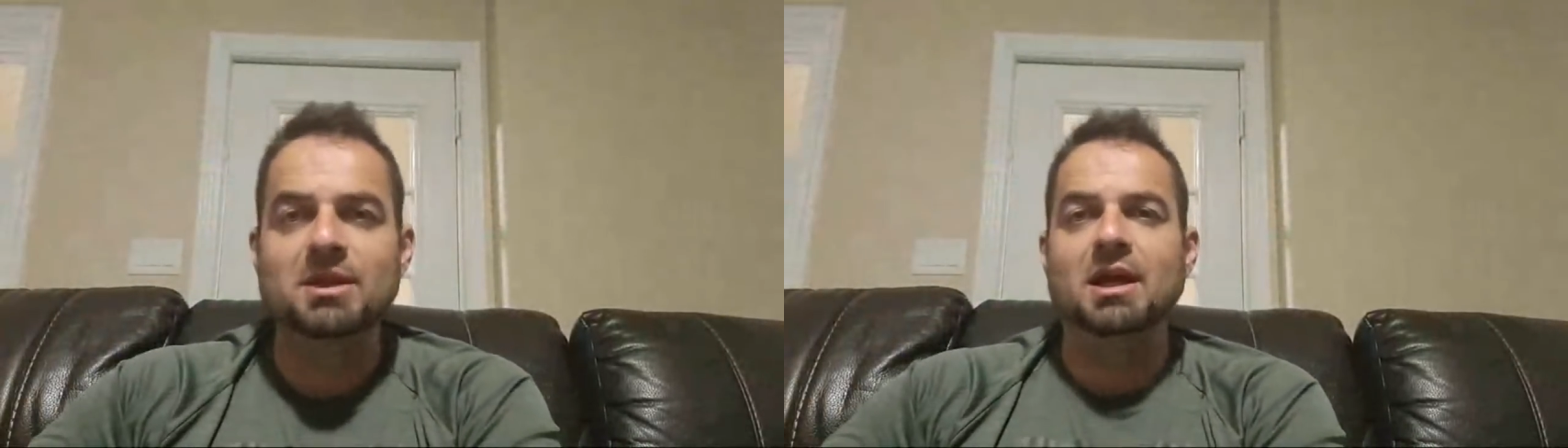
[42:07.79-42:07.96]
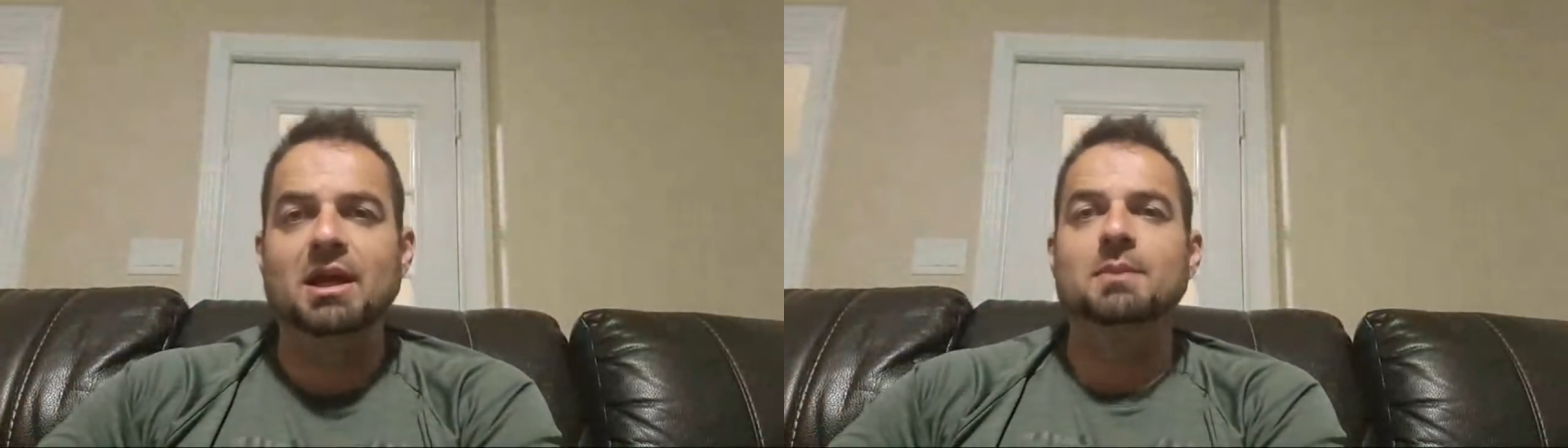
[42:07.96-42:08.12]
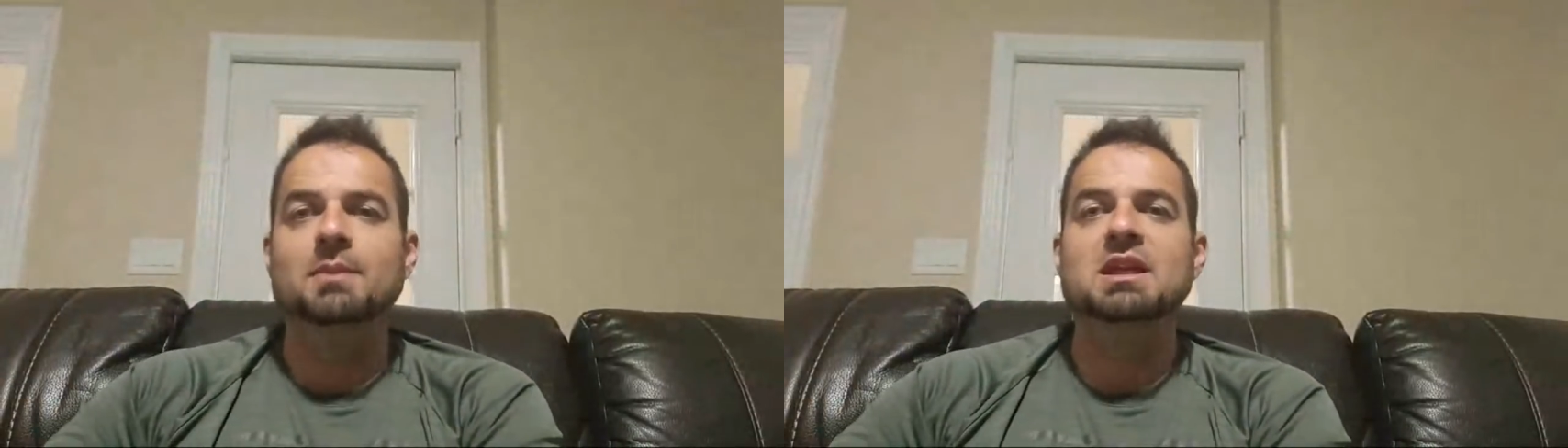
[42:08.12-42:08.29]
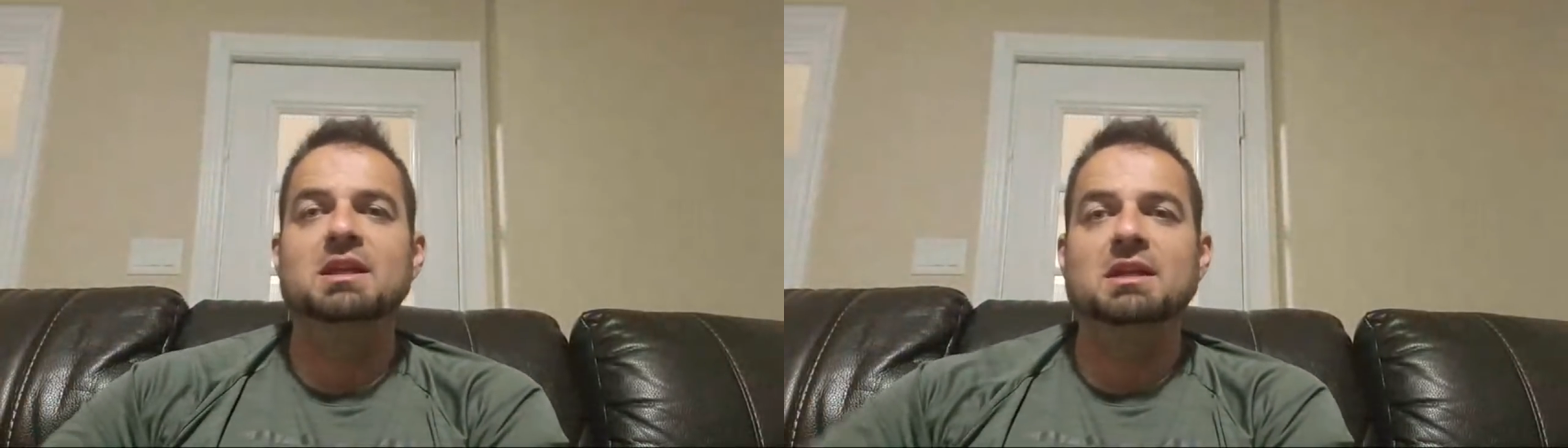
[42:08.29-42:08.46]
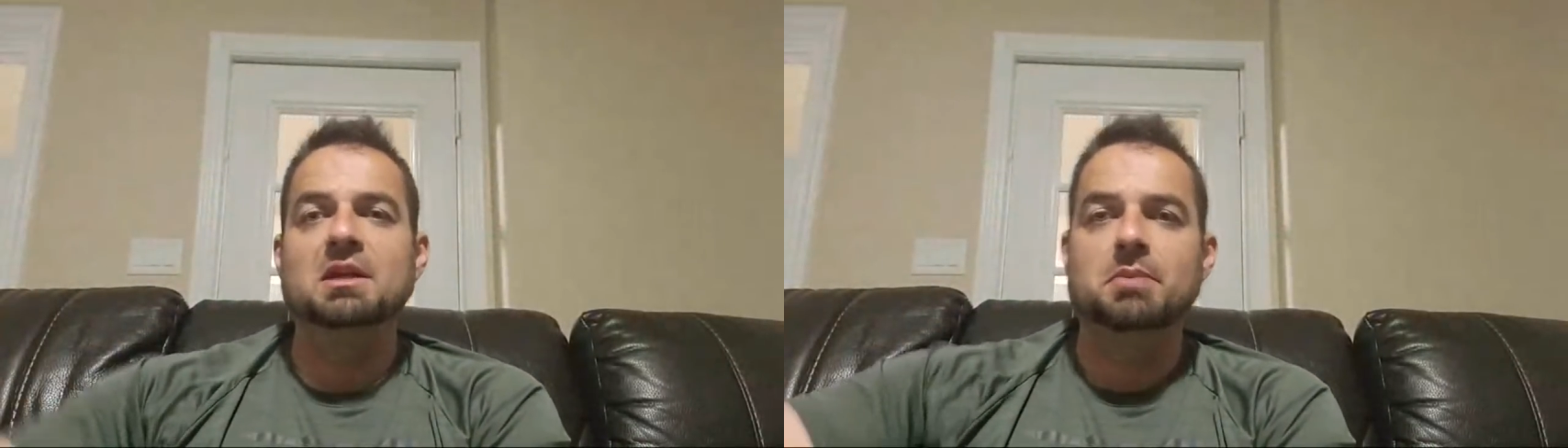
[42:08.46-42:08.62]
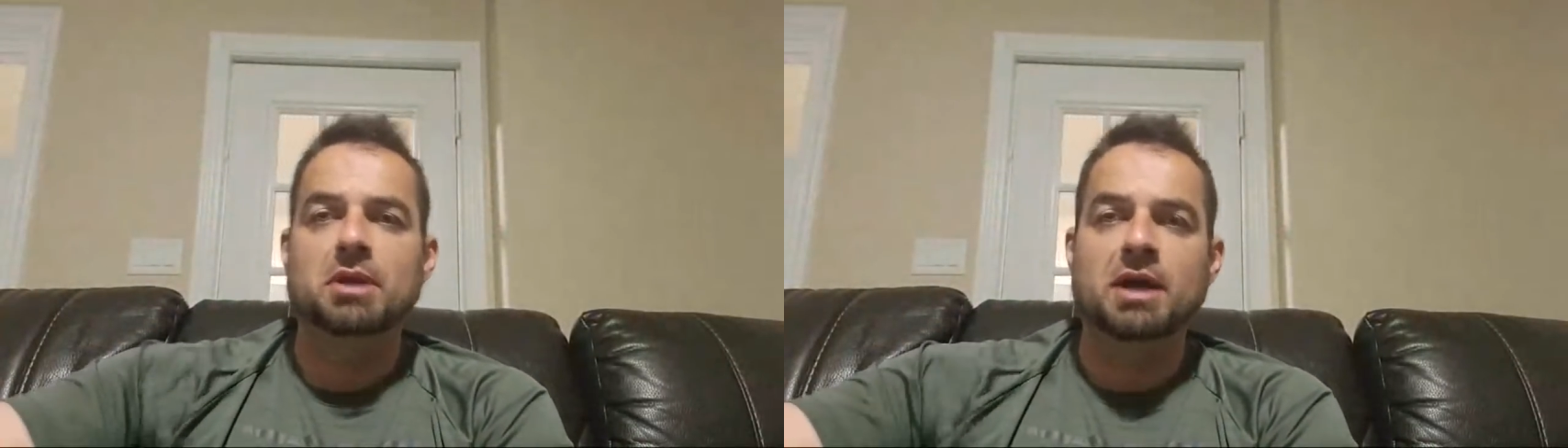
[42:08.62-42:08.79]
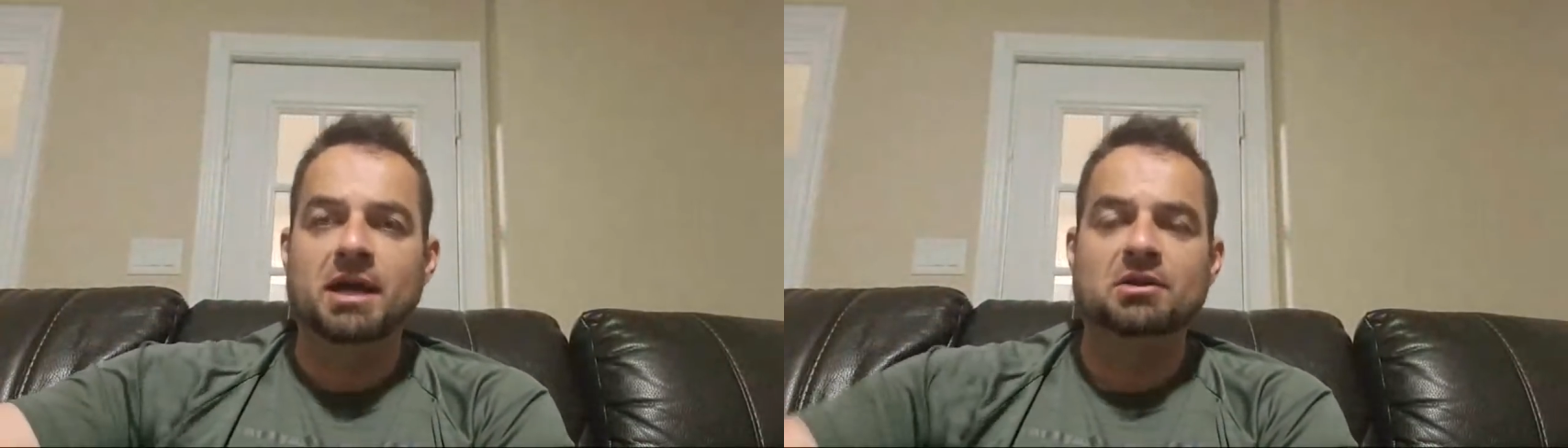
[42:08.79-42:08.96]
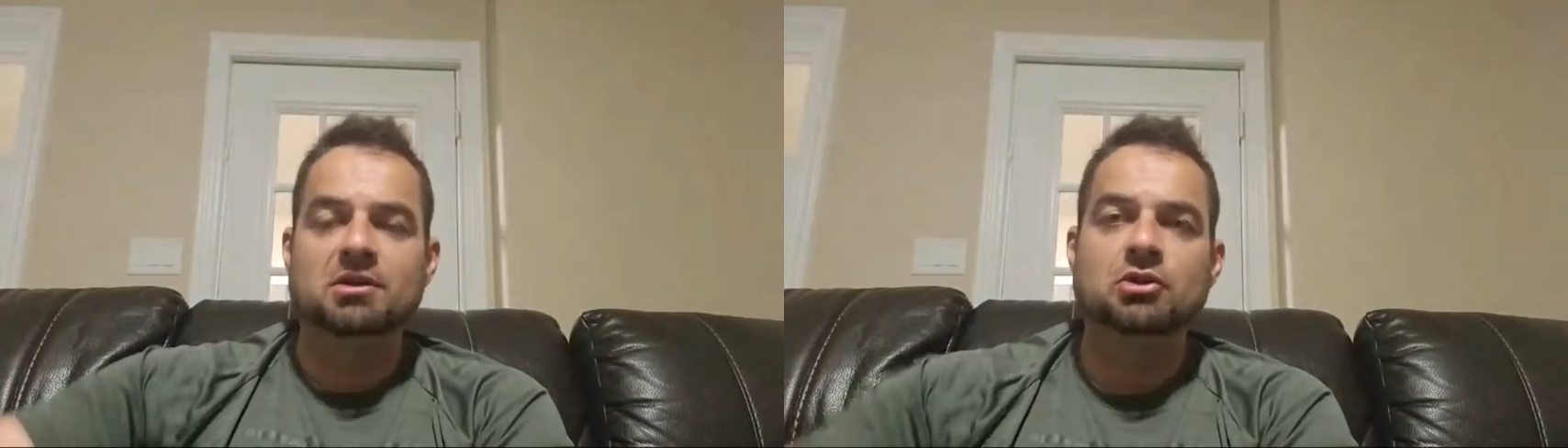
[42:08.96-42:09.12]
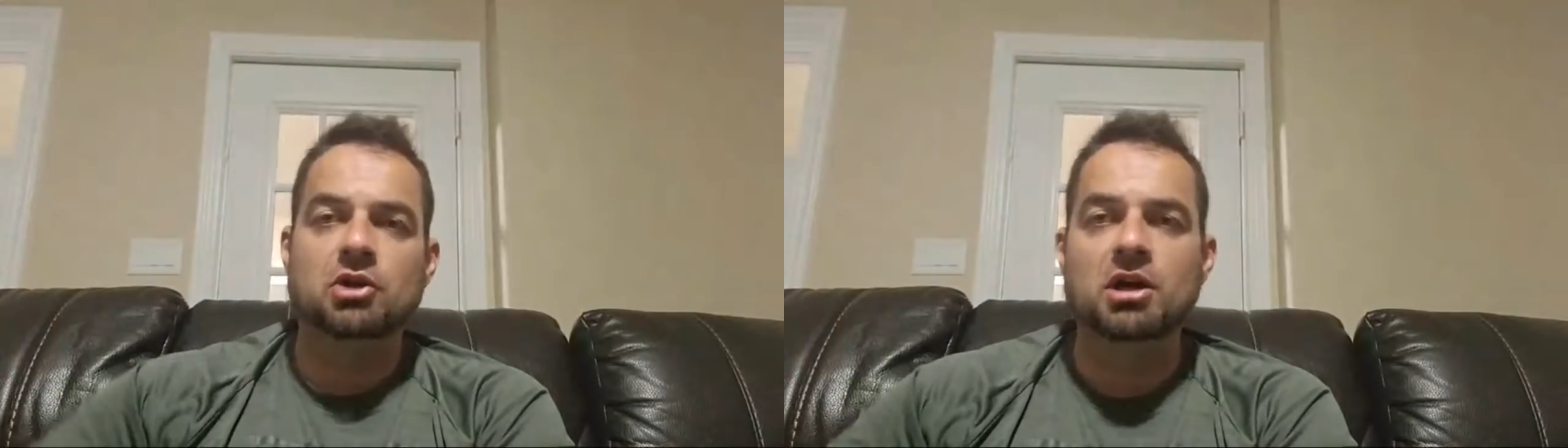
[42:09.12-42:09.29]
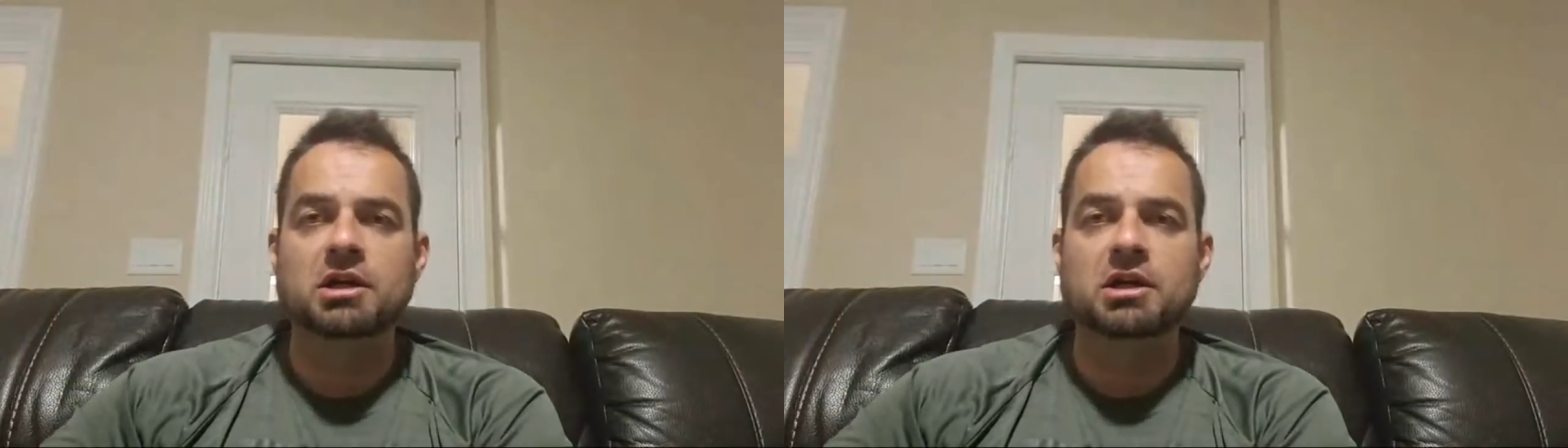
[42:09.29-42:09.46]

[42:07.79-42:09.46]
I immediately block the dog